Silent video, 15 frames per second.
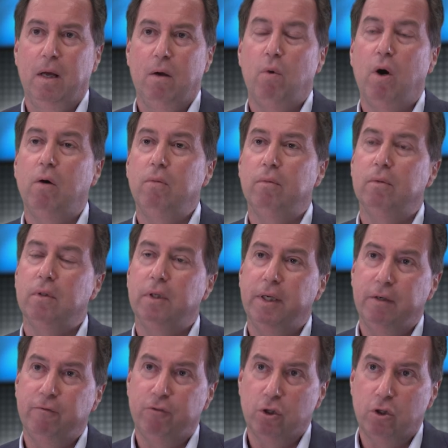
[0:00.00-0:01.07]
Well,
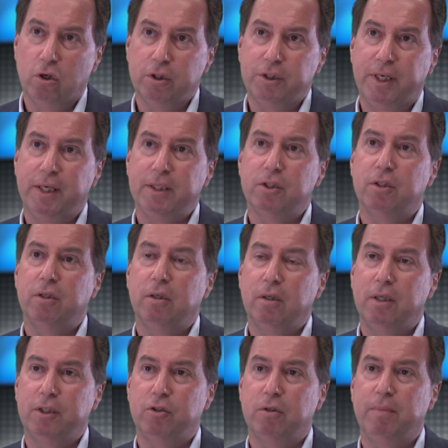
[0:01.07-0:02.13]
for context,
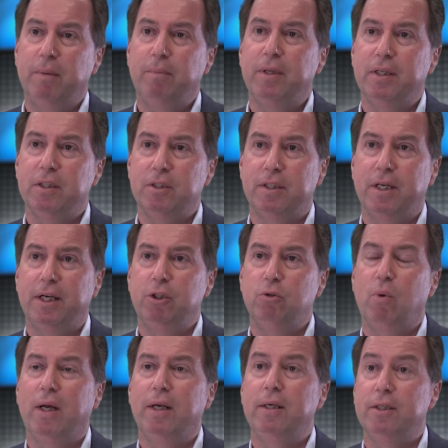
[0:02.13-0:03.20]
let's remember that stage
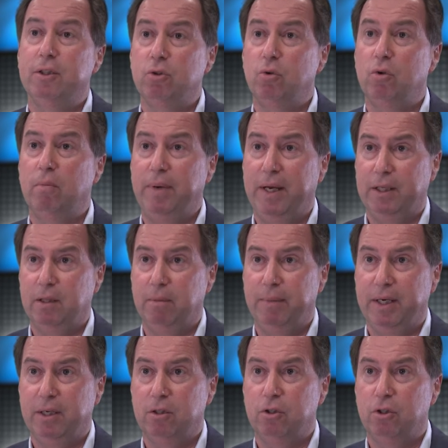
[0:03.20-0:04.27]
1 is all about the
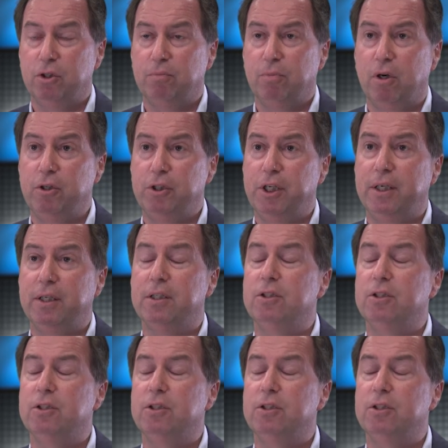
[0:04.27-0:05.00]
Macintosh project.